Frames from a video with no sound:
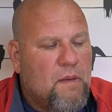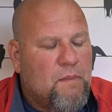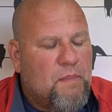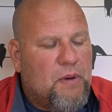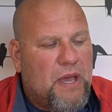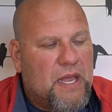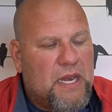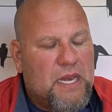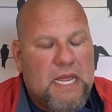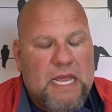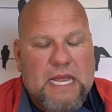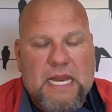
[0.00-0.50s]

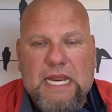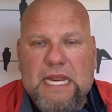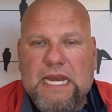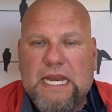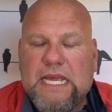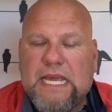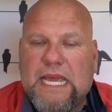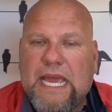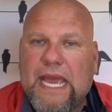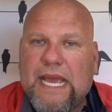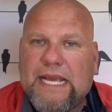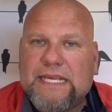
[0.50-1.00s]
But in
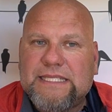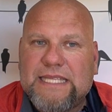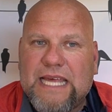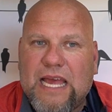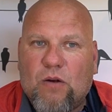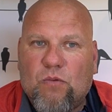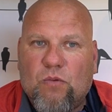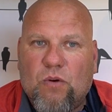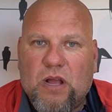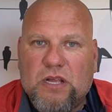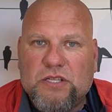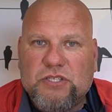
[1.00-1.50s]
any case,
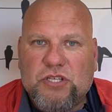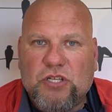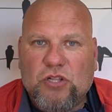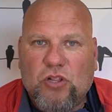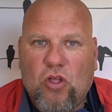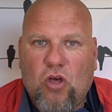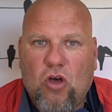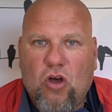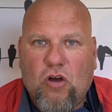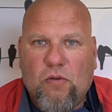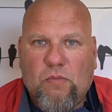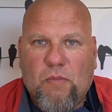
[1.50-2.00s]
that runs
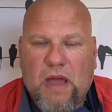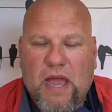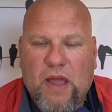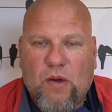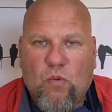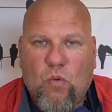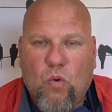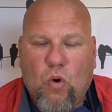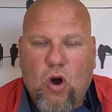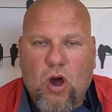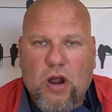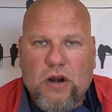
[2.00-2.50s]
along my
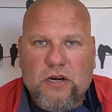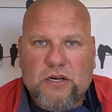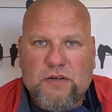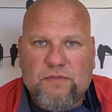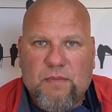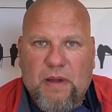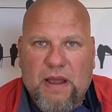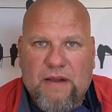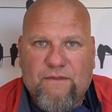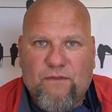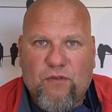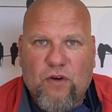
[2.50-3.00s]
water,
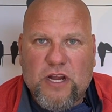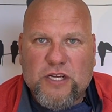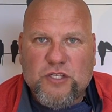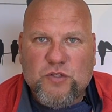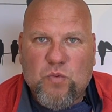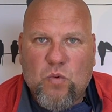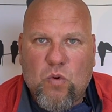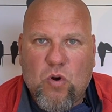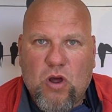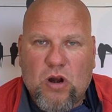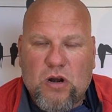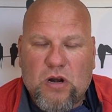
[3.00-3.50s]
my fresh
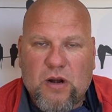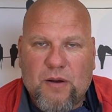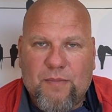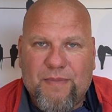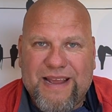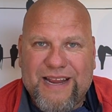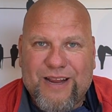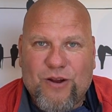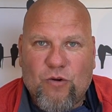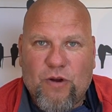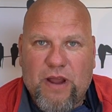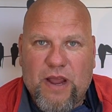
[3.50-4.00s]
water and
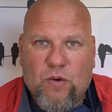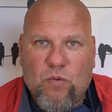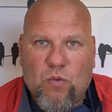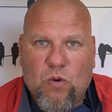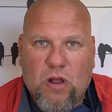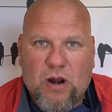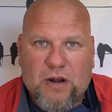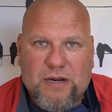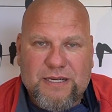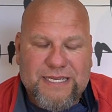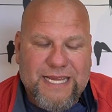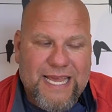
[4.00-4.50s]
my gray
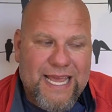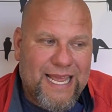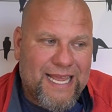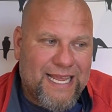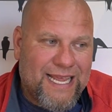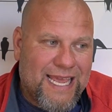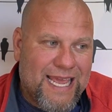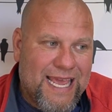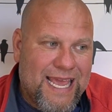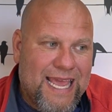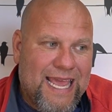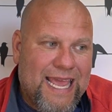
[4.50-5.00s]
water tank.
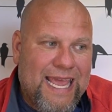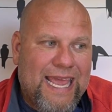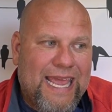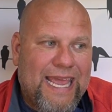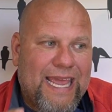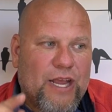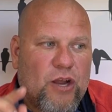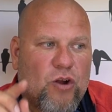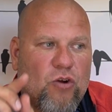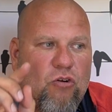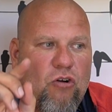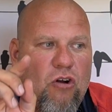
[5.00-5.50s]

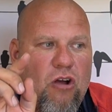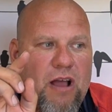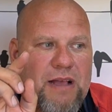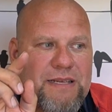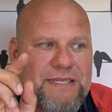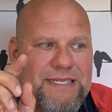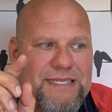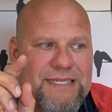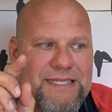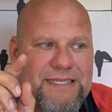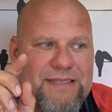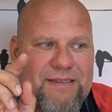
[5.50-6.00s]
It
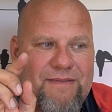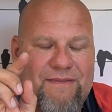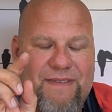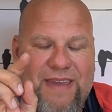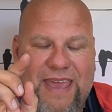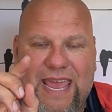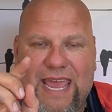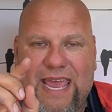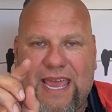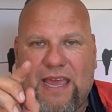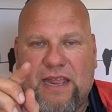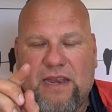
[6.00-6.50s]
crosses the
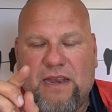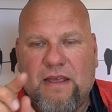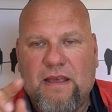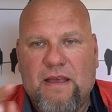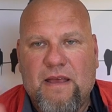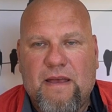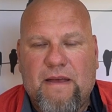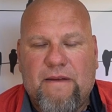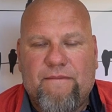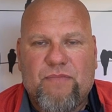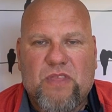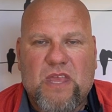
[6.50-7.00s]
van,
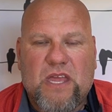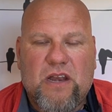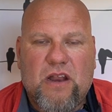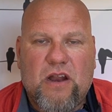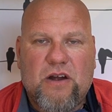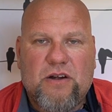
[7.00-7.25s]
and